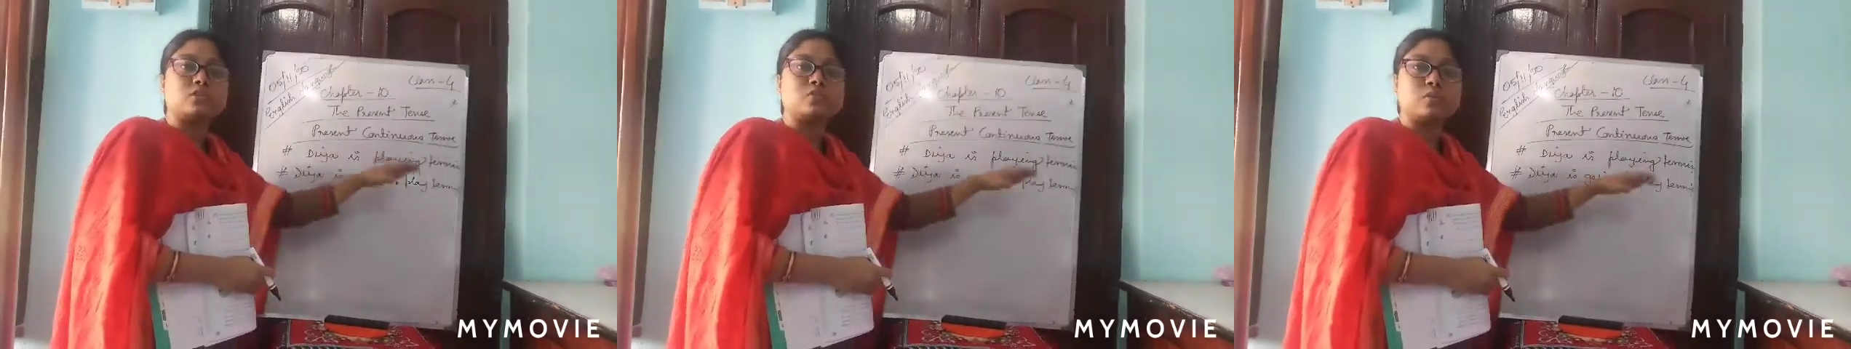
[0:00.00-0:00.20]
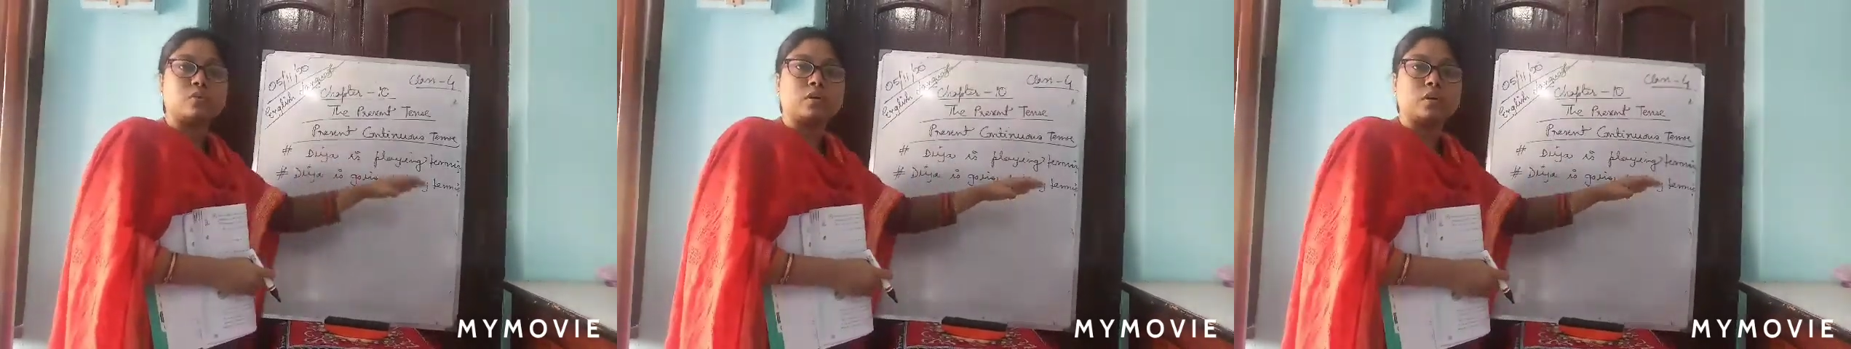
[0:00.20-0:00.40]

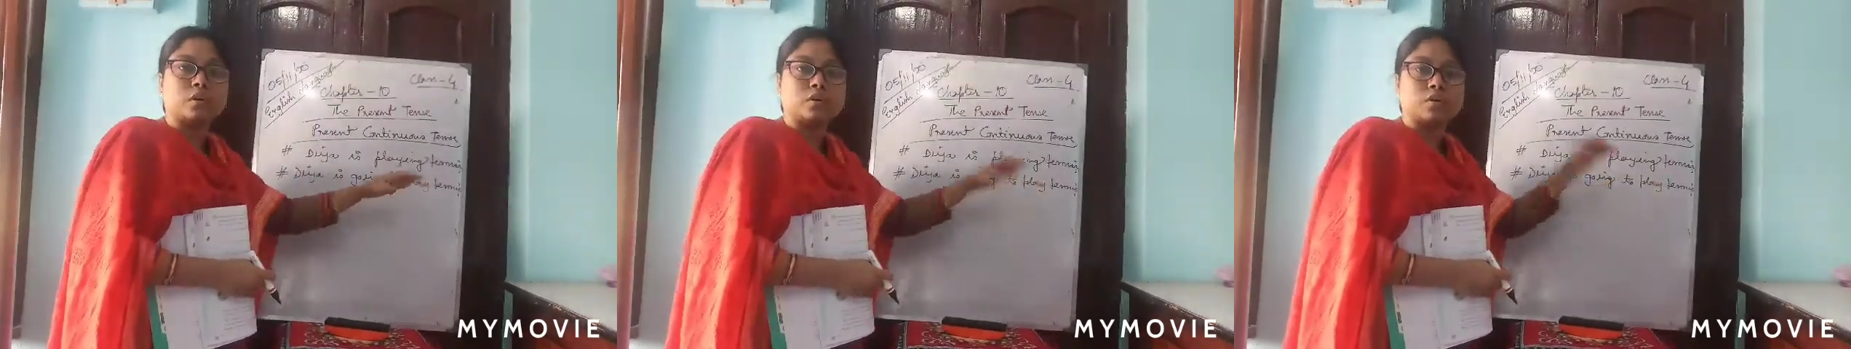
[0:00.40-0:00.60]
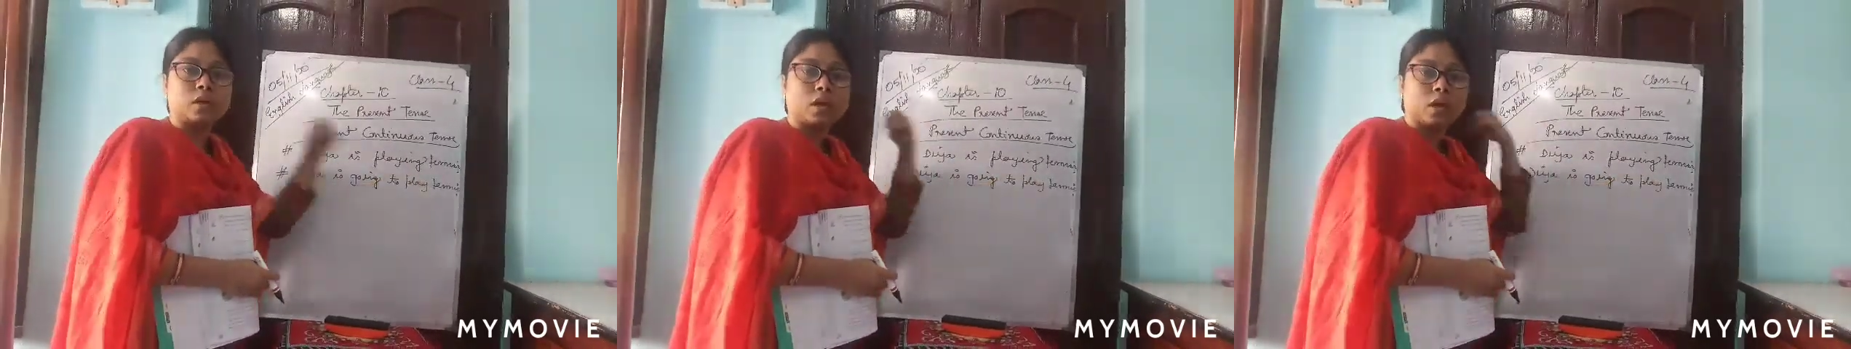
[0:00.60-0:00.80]
is going
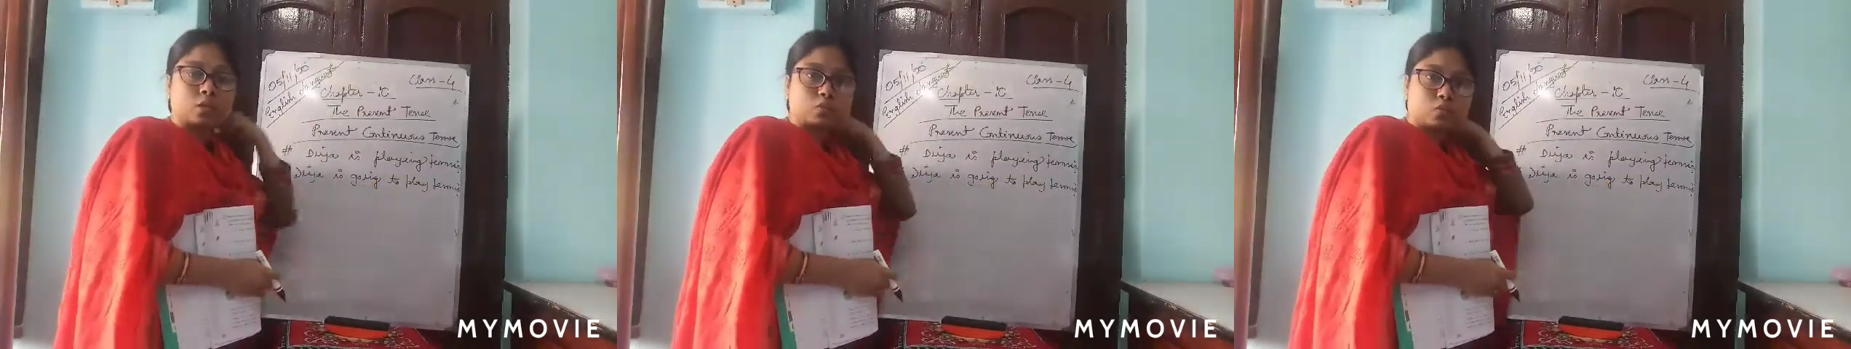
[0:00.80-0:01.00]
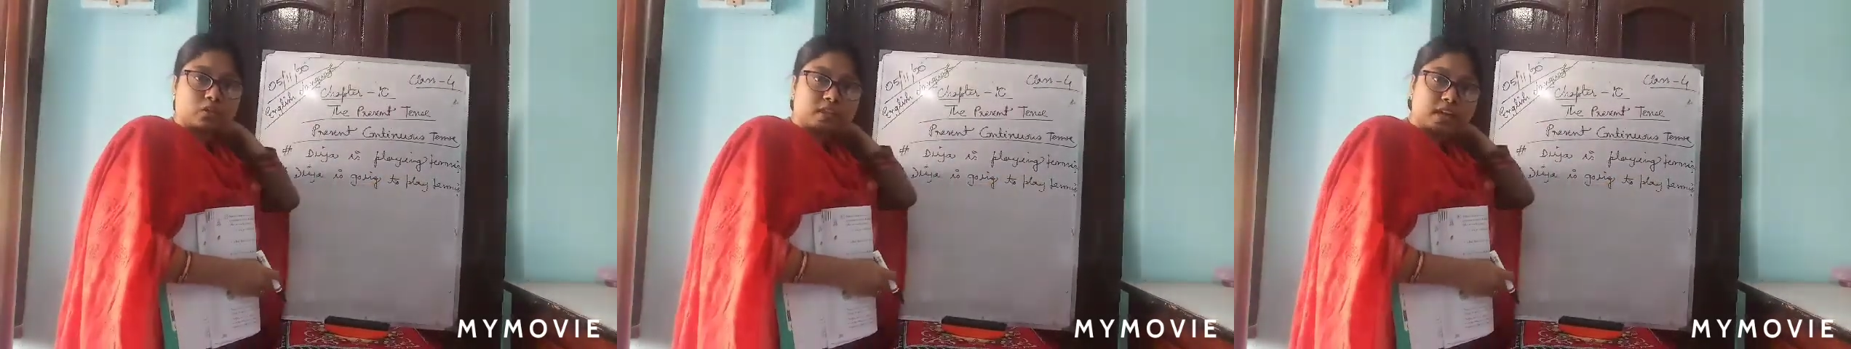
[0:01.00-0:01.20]
on.
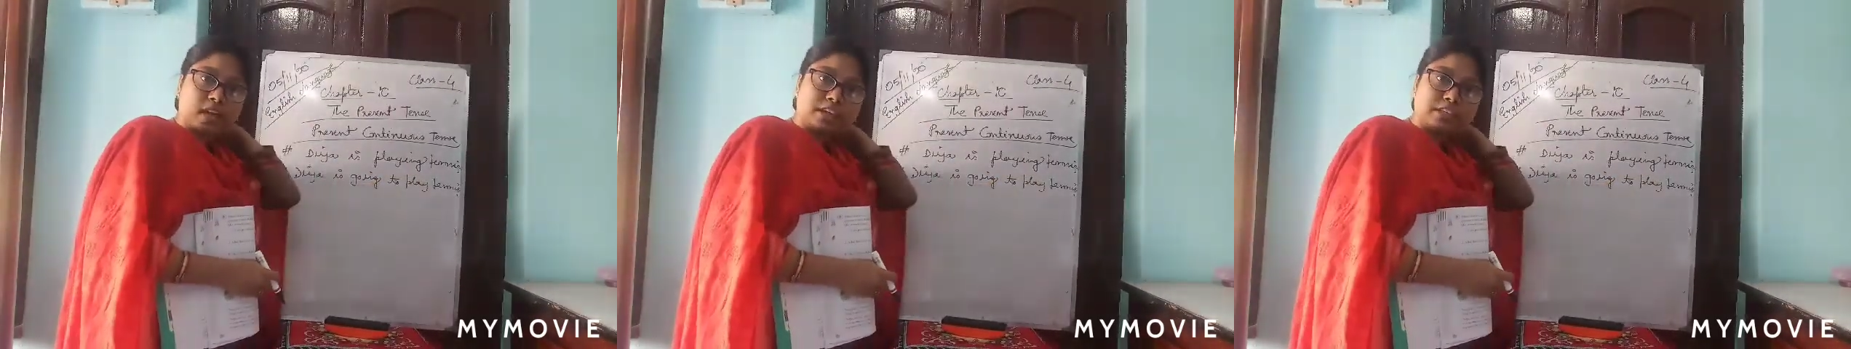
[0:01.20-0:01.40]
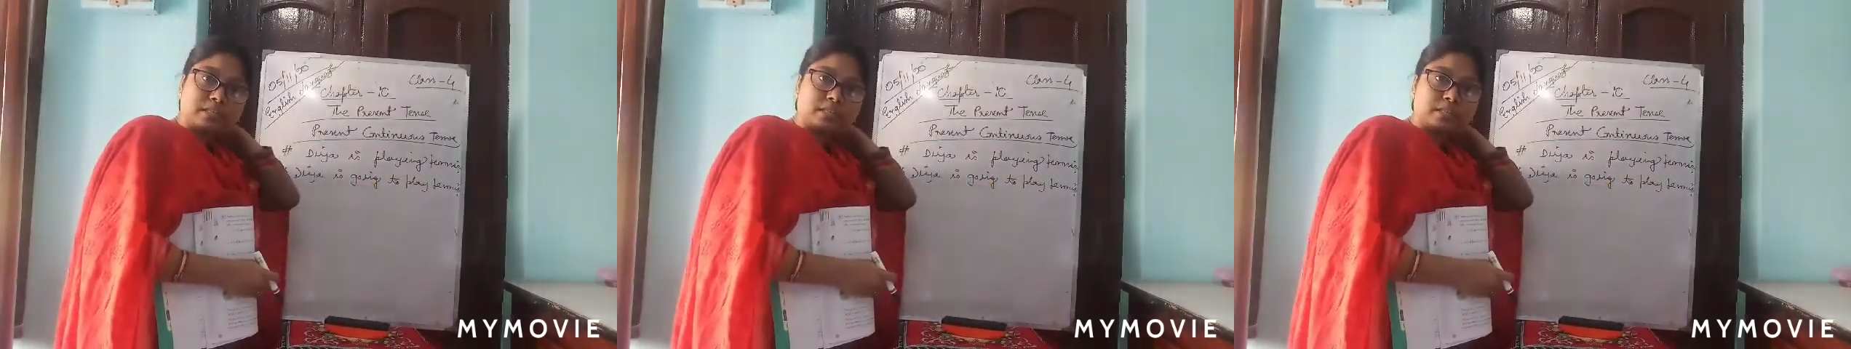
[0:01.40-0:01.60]
So
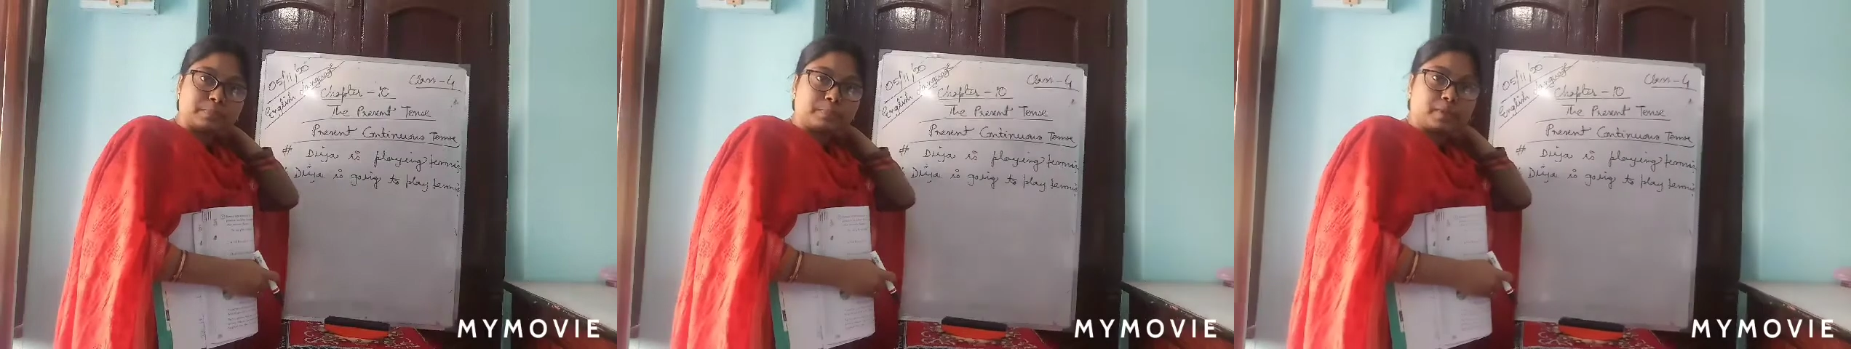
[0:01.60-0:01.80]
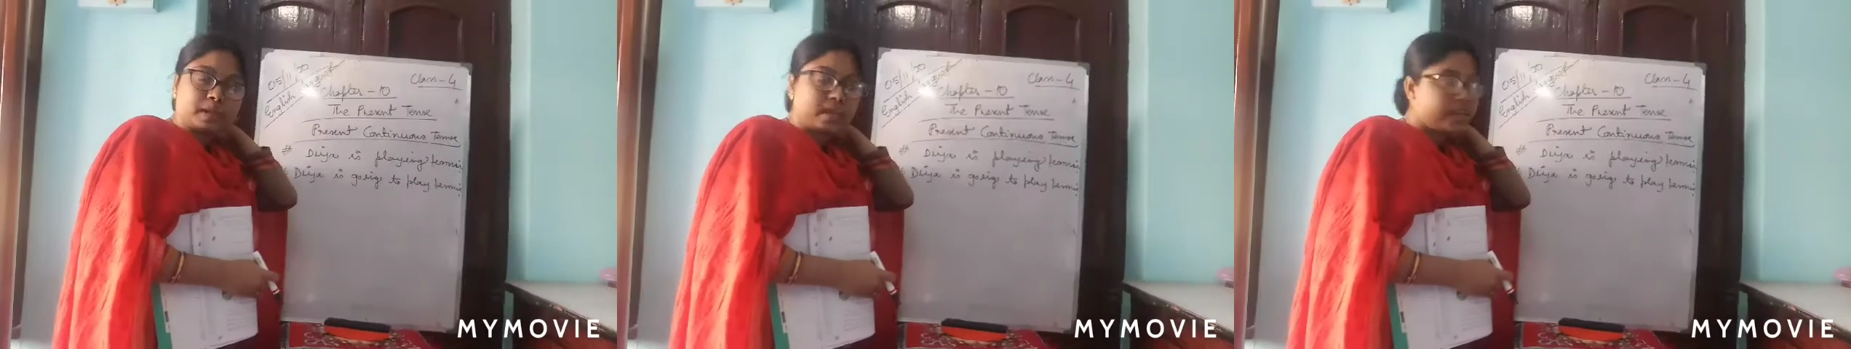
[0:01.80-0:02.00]
Dia is
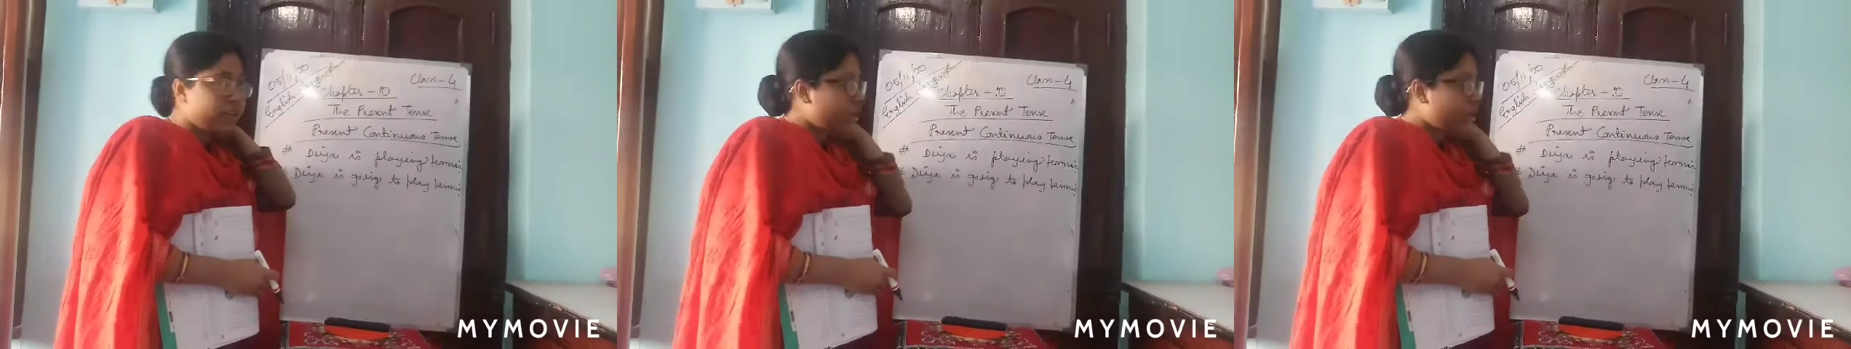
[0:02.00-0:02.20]
playing